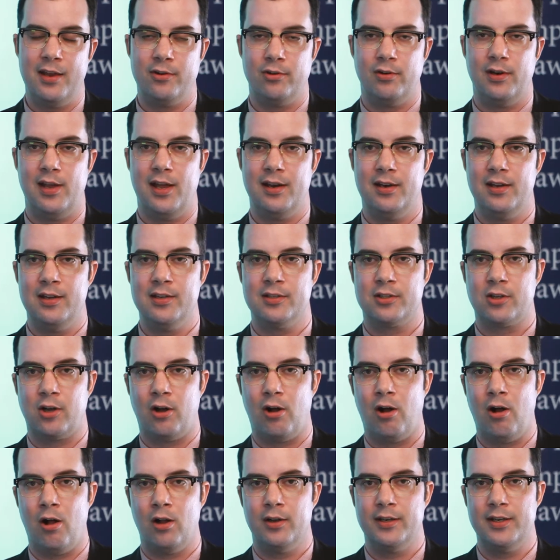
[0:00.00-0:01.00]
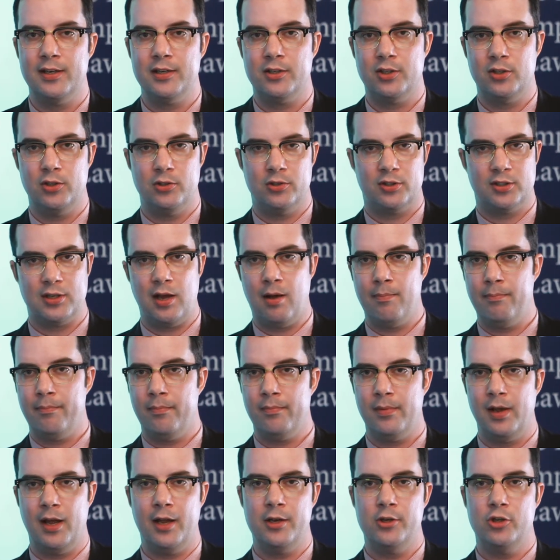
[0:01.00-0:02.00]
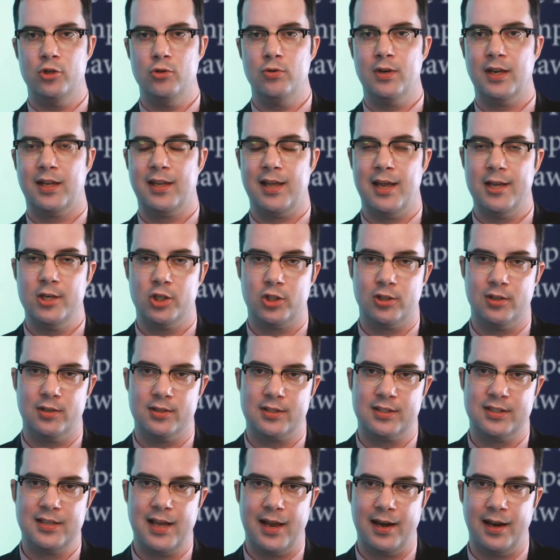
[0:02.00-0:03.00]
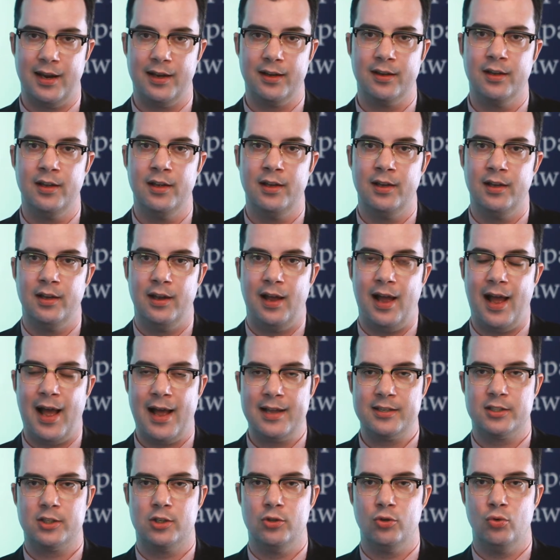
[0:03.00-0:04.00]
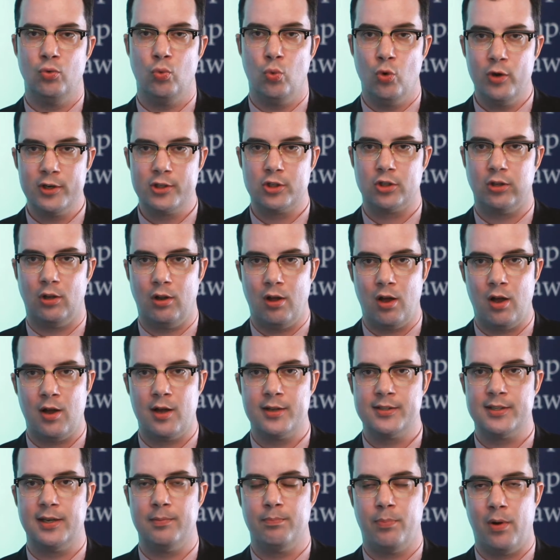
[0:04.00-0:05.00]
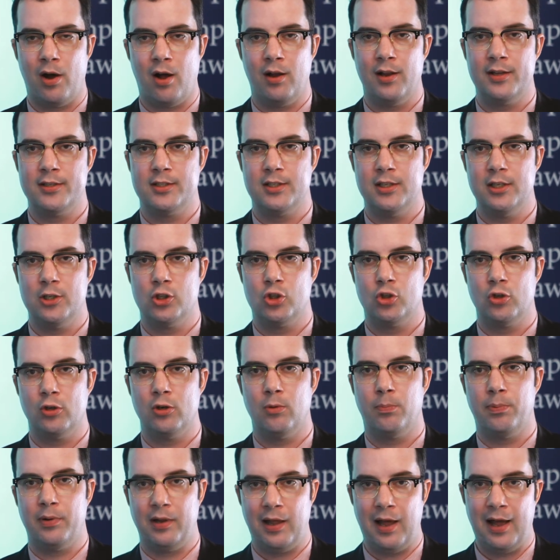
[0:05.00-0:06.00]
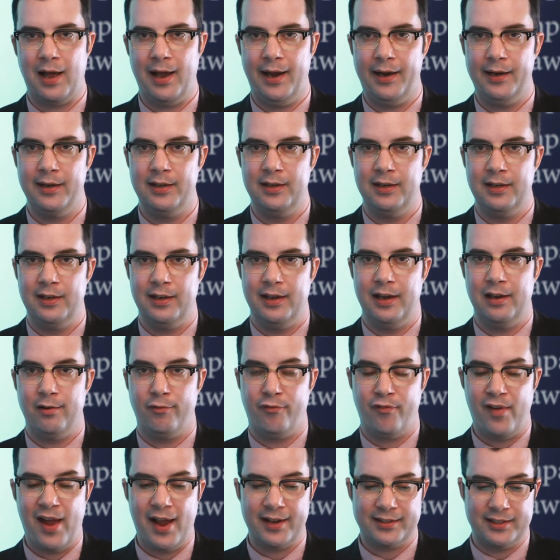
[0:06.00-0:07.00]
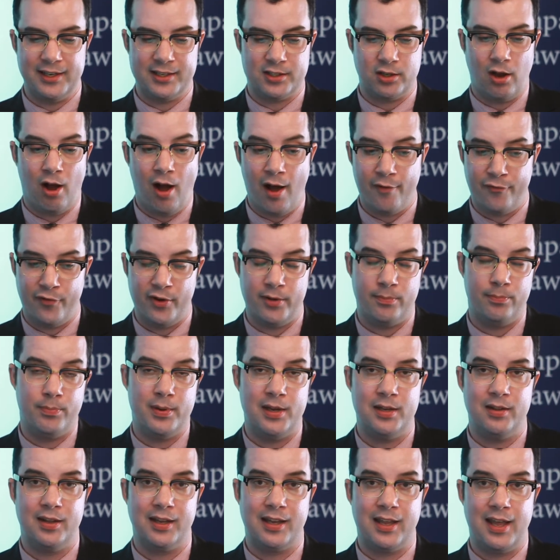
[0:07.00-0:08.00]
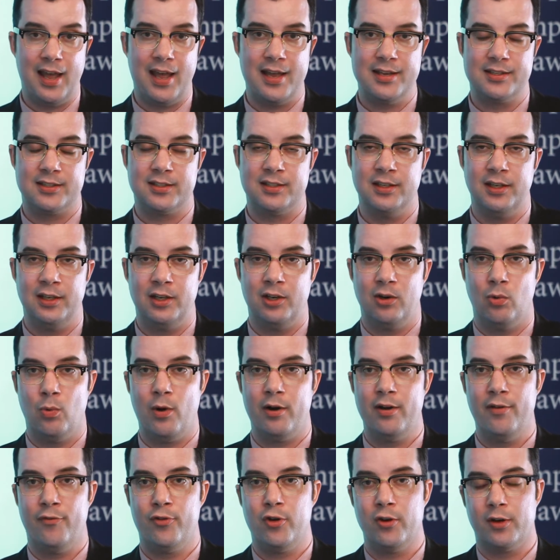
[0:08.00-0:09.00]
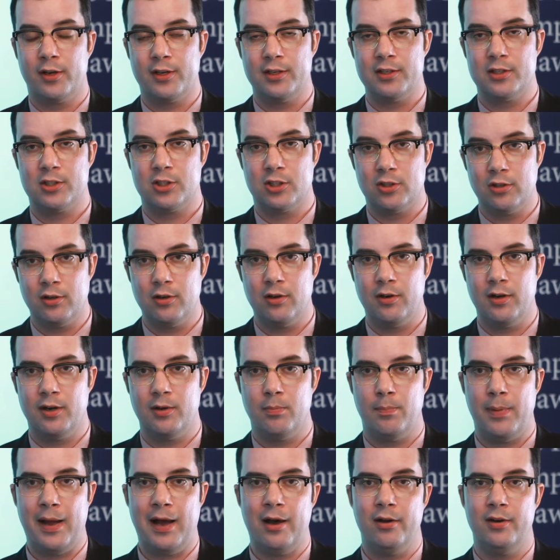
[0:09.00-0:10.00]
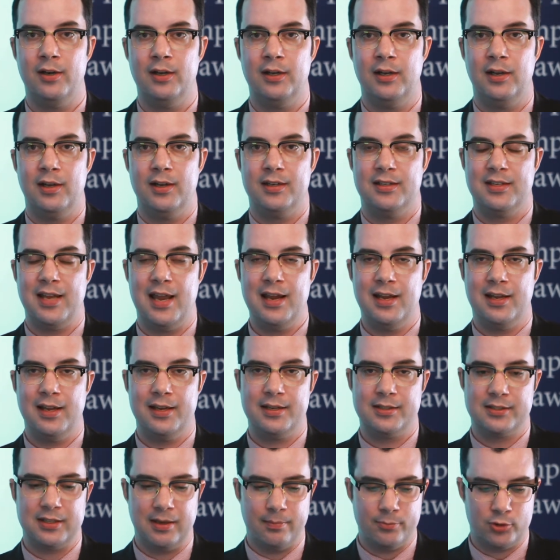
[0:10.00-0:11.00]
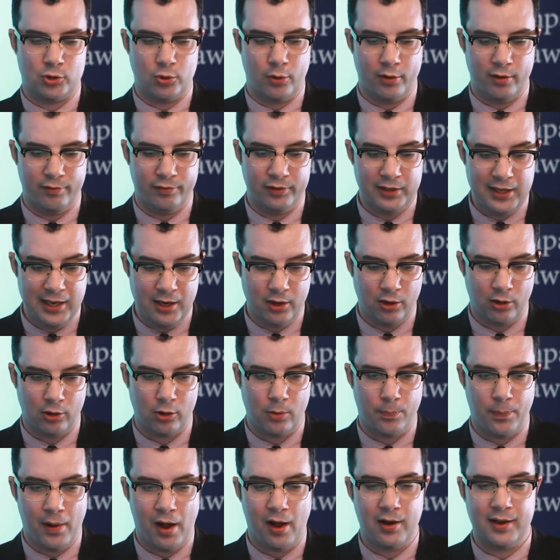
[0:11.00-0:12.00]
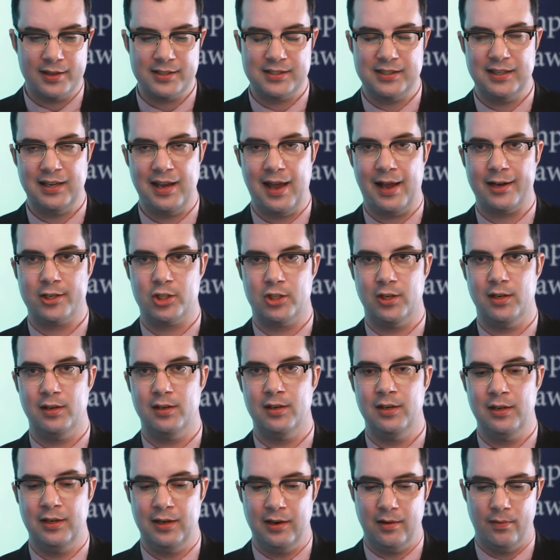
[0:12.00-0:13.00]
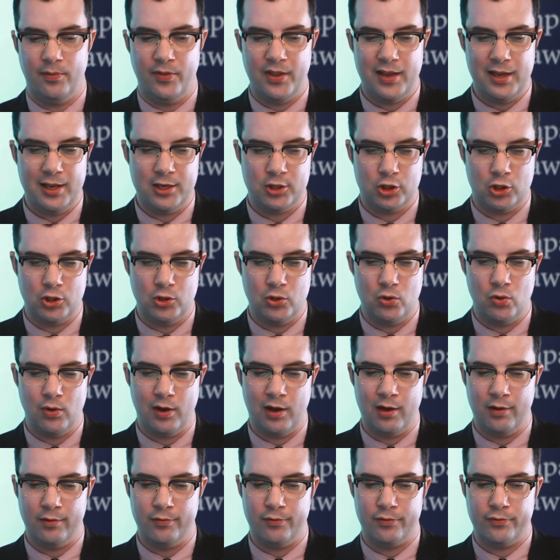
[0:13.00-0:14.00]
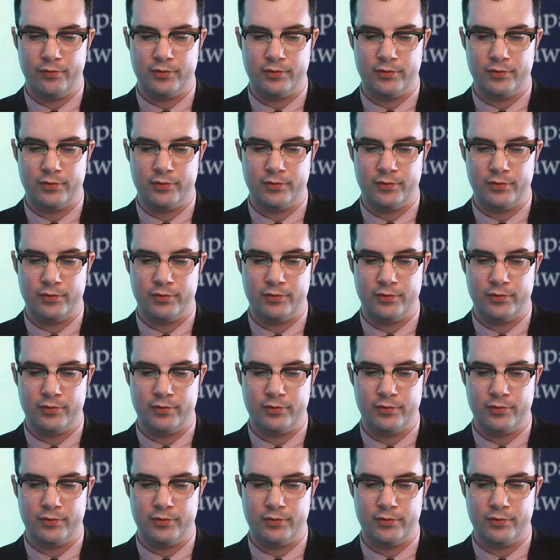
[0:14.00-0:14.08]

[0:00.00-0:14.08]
internet is called into some adjudication setting as to which laws and policies should apply. In fact, it's often been the case where if you're concerned about taking some sort of legal or policy action, the issue of